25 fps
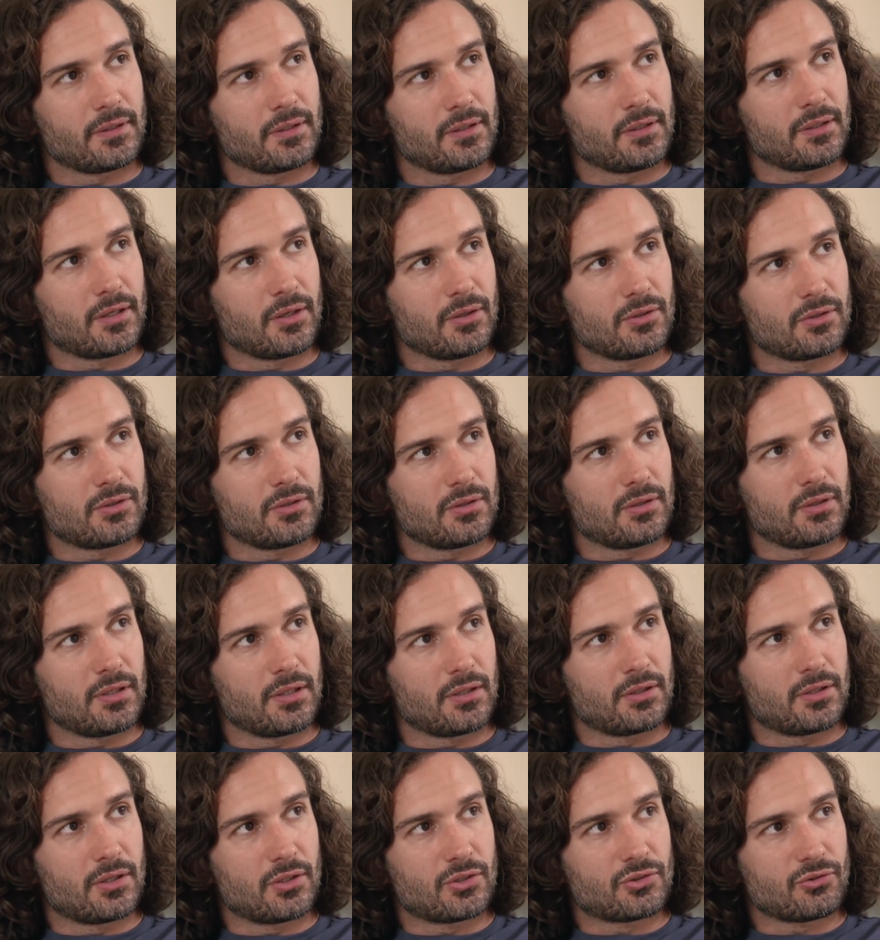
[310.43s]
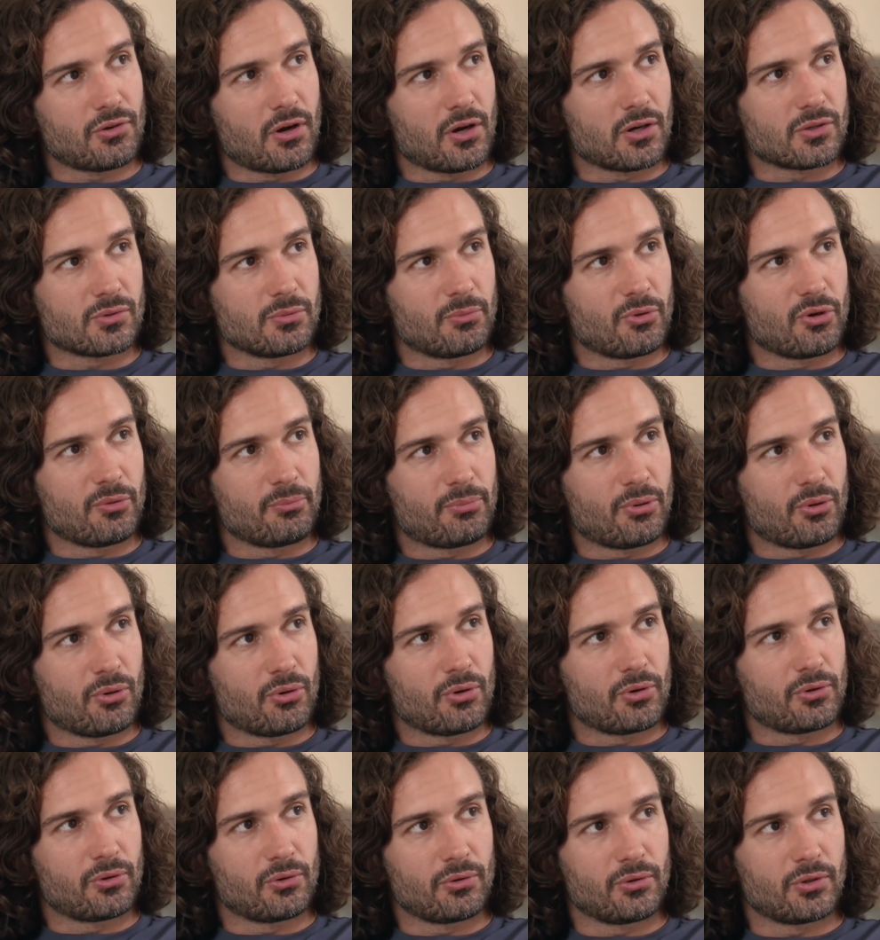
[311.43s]
you know, the drugs were more
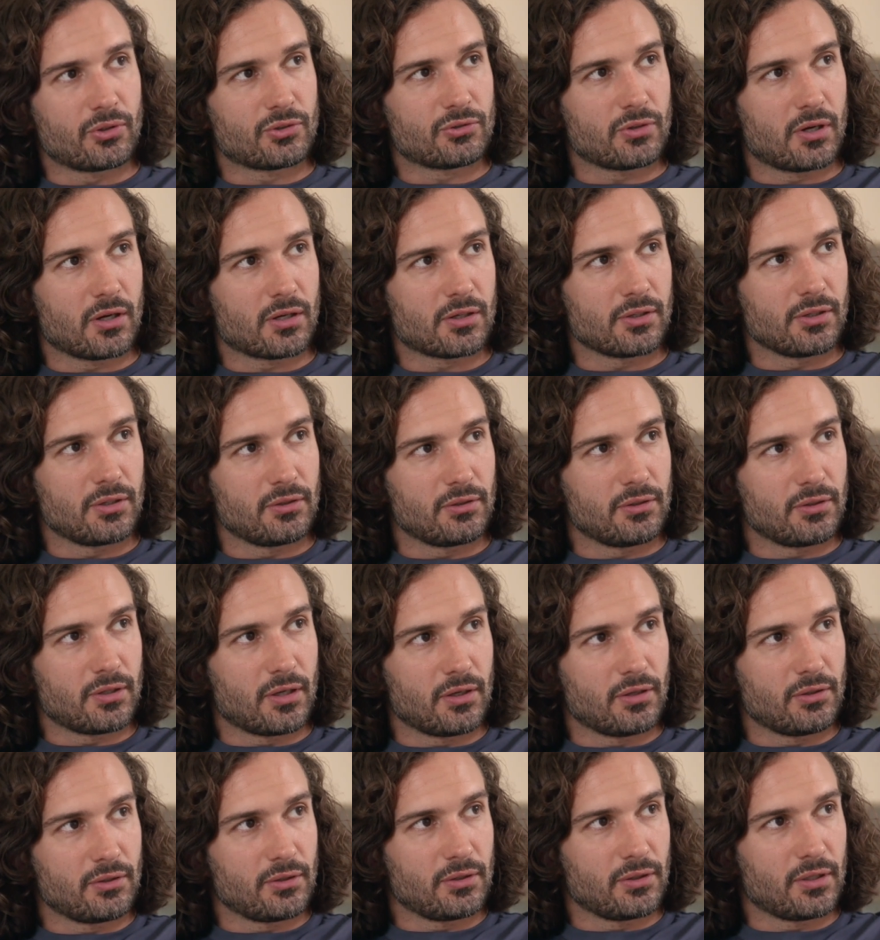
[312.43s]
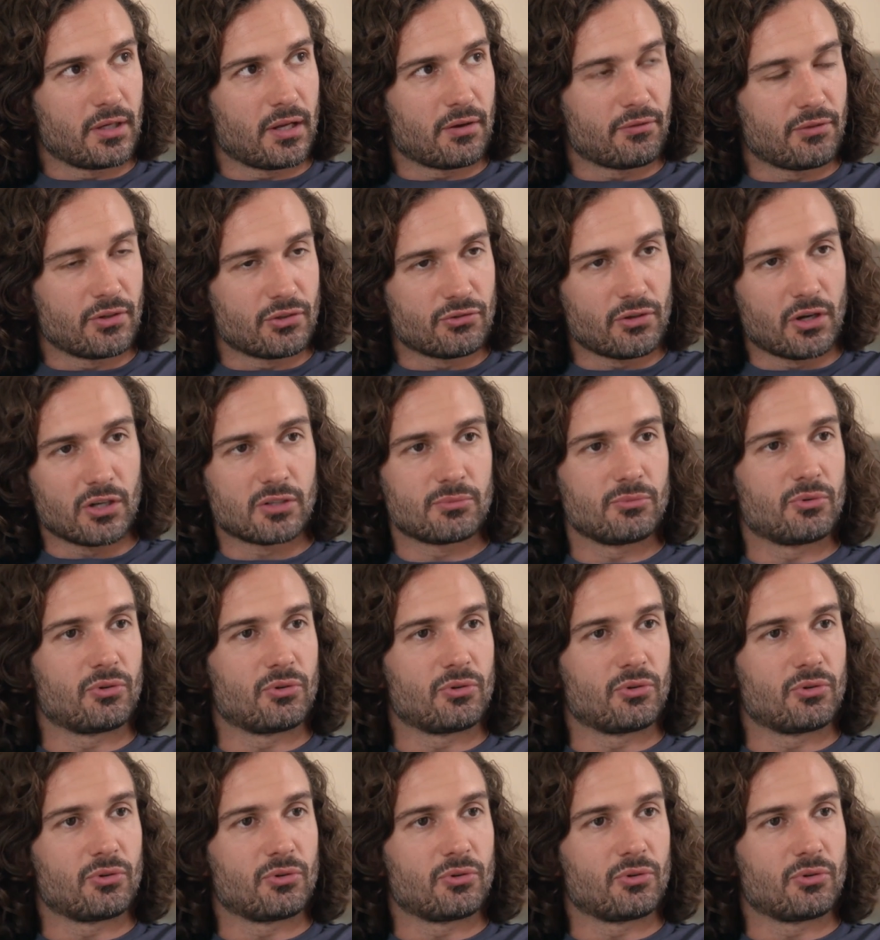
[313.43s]
important, or the drug you you know you love the drugs